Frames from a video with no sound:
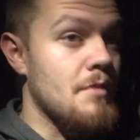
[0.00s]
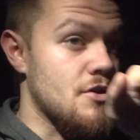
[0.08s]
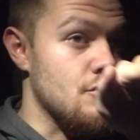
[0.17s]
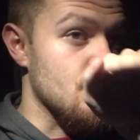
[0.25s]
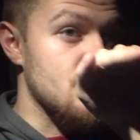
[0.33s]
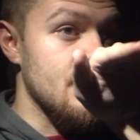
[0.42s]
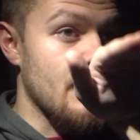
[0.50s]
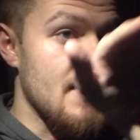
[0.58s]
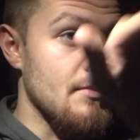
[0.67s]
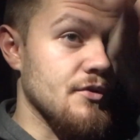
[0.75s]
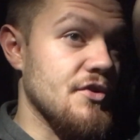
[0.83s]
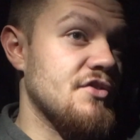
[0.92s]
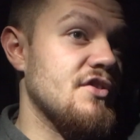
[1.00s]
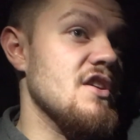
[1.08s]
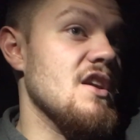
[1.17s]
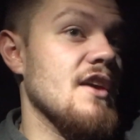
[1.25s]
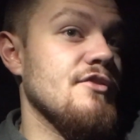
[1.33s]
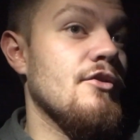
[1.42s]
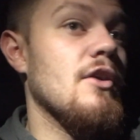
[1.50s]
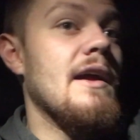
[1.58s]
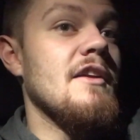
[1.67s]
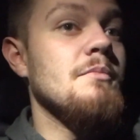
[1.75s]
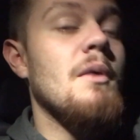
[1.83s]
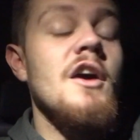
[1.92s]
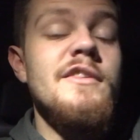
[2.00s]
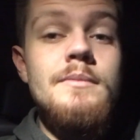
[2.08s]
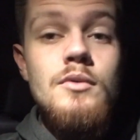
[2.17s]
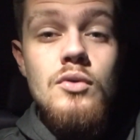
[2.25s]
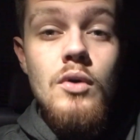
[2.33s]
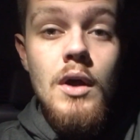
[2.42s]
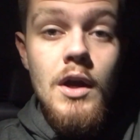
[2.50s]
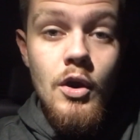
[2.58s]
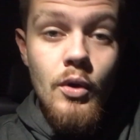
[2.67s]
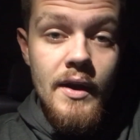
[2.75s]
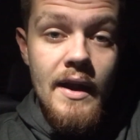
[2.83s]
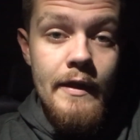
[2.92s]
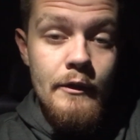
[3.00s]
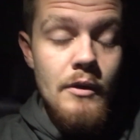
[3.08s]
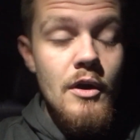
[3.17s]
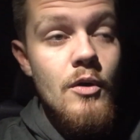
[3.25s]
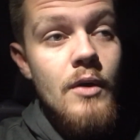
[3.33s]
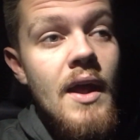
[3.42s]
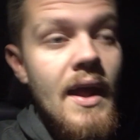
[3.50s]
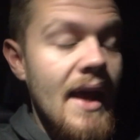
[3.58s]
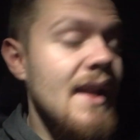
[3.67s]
but you're still able to see as far out as possible going down the road.